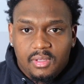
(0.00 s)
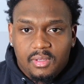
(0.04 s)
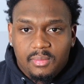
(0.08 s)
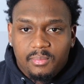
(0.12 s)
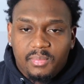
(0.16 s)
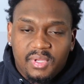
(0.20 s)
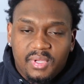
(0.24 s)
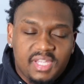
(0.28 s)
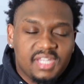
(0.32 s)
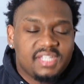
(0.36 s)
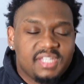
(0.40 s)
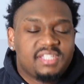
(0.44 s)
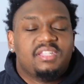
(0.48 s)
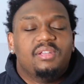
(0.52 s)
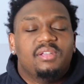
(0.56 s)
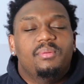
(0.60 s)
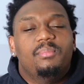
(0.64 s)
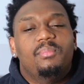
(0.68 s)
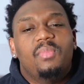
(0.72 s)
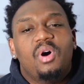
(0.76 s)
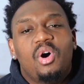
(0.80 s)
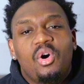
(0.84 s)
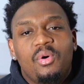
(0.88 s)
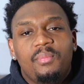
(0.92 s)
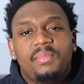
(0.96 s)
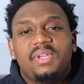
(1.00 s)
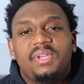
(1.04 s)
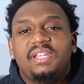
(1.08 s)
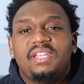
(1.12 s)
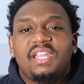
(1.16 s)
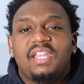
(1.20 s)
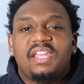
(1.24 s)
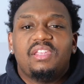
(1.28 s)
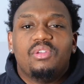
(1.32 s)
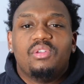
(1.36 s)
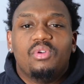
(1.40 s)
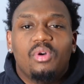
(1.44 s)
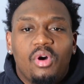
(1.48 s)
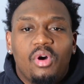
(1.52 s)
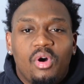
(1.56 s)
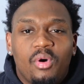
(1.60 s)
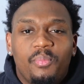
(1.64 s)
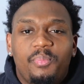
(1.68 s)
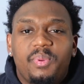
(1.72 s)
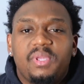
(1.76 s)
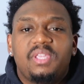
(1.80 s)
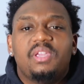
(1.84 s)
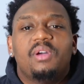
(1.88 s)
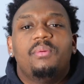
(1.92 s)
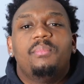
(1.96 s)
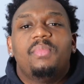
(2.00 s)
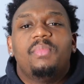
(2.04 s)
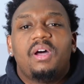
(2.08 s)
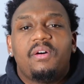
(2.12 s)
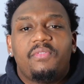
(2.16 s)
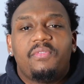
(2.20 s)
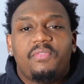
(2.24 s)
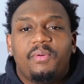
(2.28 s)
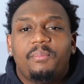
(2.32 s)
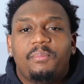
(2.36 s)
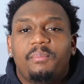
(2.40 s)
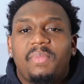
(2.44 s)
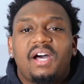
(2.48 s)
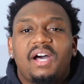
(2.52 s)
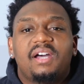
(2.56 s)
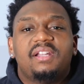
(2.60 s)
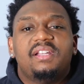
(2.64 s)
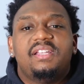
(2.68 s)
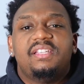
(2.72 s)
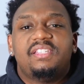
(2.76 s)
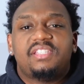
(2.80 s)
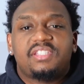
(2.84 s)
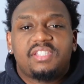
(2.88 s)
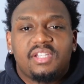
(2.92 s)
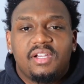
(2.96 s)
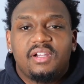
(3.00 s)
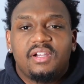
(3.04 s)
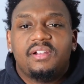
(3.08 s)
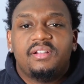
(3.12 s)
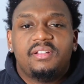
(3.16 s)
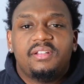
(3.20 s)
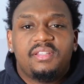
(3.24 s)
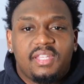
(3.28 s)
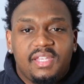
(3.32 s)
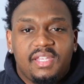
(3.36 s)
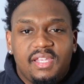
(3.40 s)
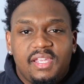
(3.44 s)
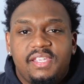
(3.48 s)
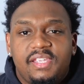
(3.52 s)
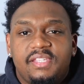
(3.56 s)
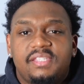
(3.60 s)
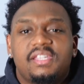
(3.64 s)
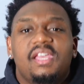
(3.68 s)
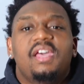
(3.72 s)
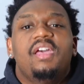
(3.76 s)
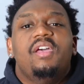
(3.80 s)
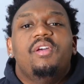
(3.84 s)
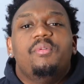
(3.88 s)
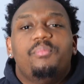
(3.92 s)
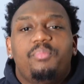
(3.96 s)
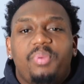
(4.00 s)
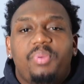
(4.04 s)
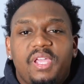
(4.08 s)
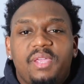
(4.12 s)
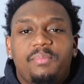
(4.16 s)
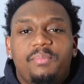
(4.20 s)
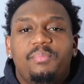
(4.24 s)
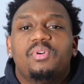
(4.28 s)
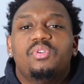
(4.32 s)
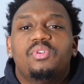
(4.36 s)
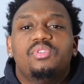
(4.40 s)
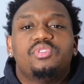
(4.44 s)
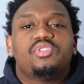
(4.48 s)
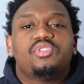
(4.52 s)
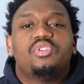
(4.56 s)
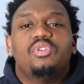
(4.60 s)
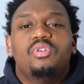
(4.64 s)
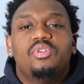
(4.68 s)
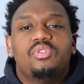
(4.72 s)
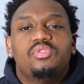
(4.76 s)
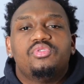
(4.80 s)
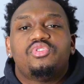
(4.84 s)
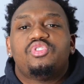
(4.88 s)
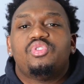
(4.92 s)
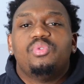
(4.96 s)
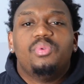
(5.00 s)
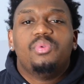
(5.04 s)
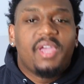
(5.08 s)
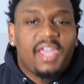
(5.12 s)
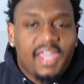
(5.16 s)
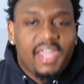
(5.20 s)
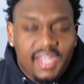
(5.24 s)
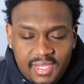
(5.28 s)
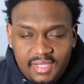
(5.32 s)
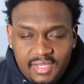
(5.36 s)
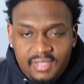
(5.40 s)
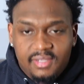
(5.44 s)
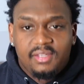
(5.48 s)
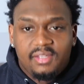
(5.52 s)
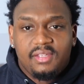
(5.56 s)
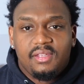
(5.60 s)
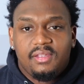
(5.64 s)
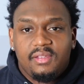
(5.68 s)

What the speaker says: Because the moment that you open your mouth about these certain things, people is going to hate.